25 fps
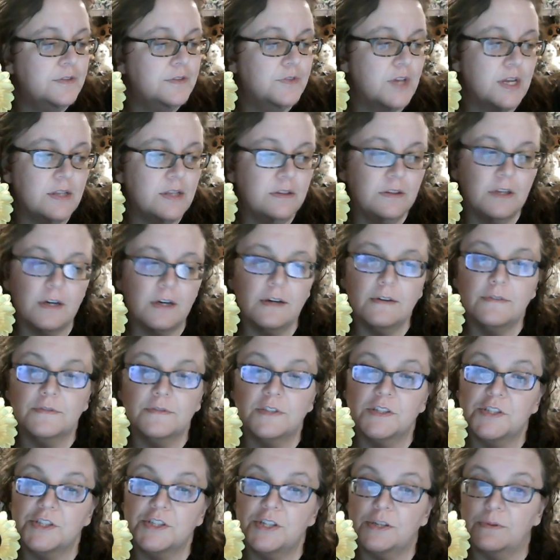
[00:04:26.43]
they love
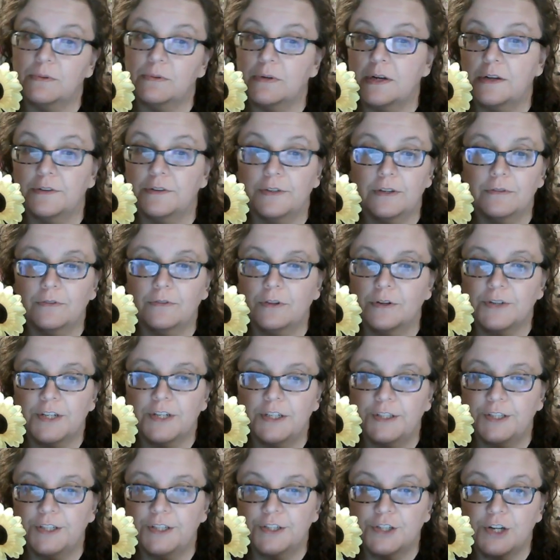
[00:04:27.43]
to sit around and look
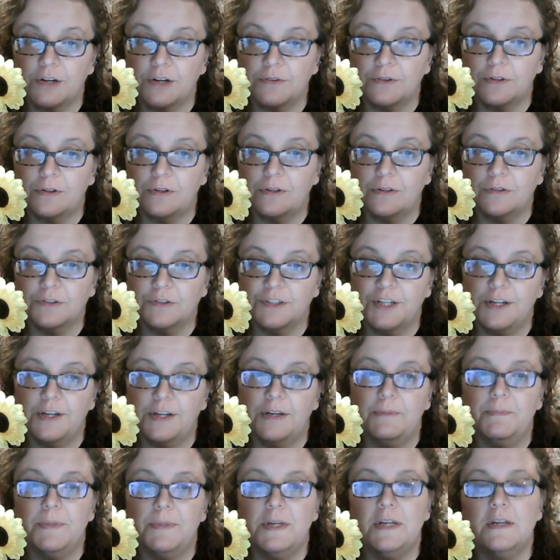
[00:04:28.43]
at each other all
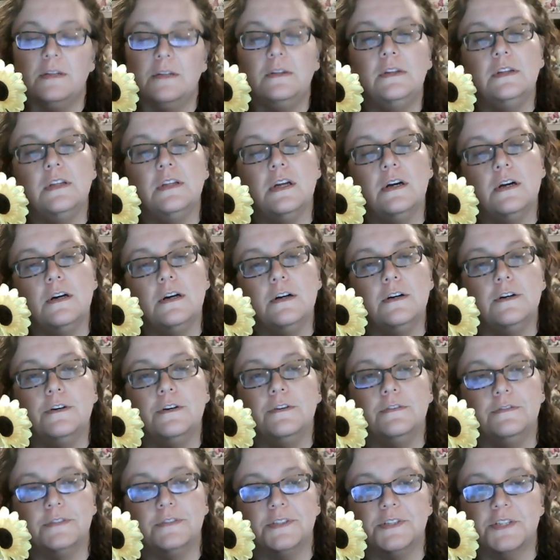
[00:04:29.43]
day and be in
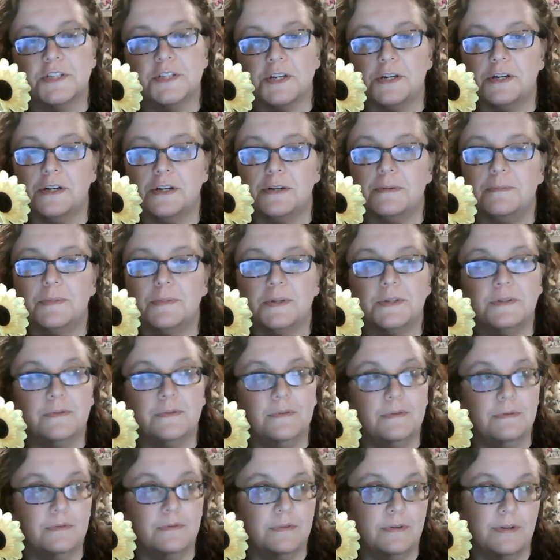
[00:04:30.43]
love and sigh, but
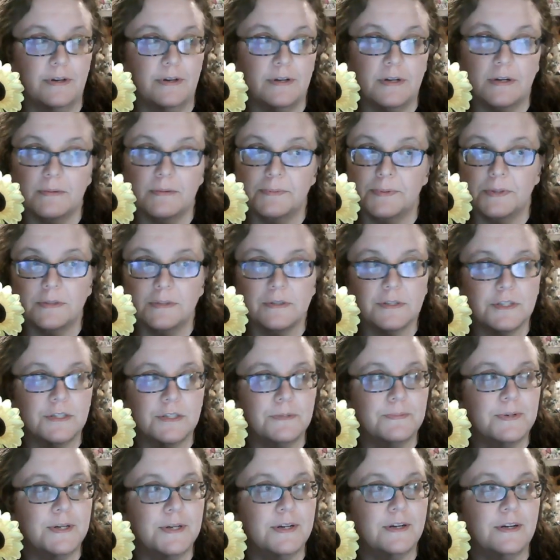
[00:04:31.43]
they got bills
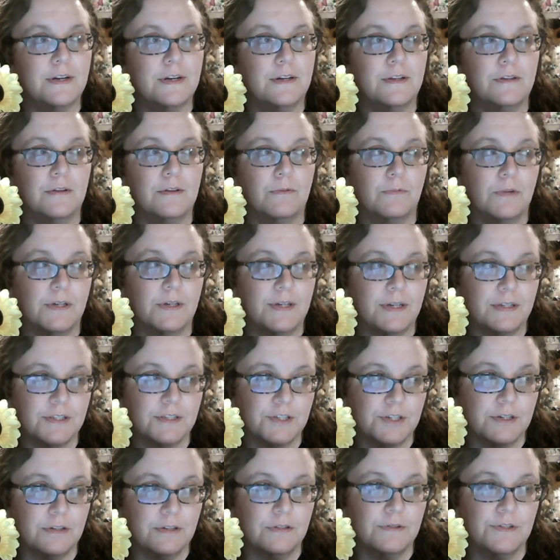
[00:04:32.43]
to pay. The one
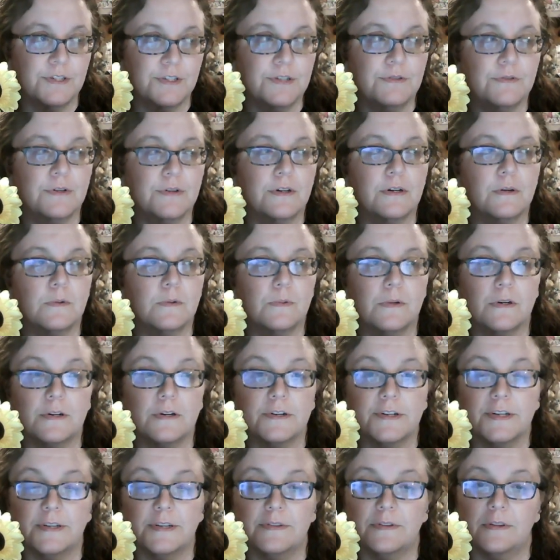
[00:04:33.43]
has to go do their
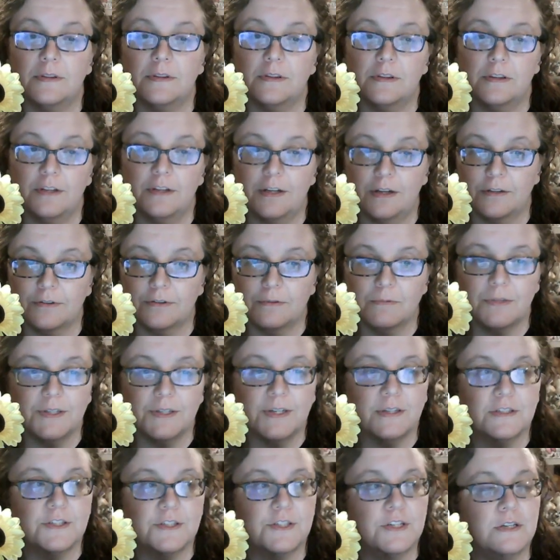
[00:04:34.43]
work, and the other one
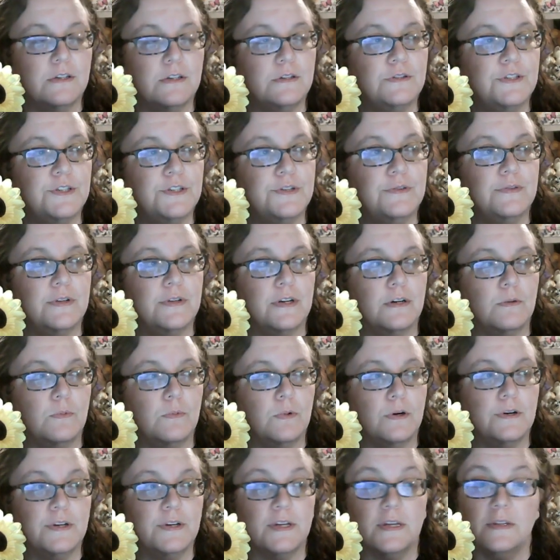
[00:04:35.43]
has to go do their
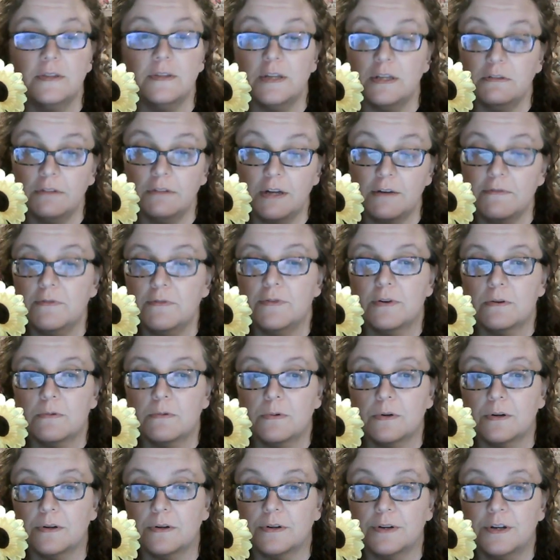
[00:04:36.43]
work, and they love their
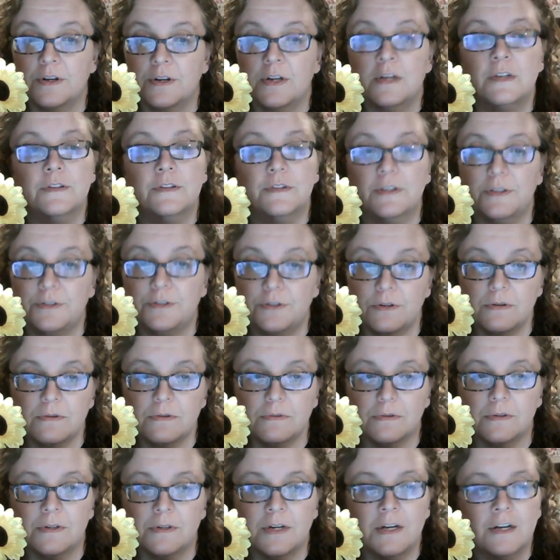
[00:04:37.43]
work. They
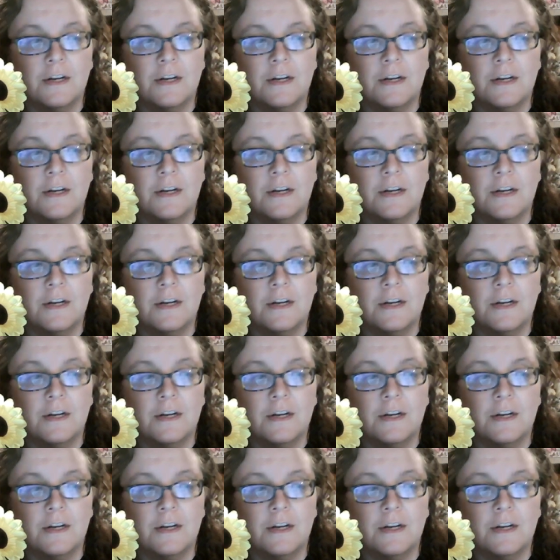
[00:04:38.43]
do.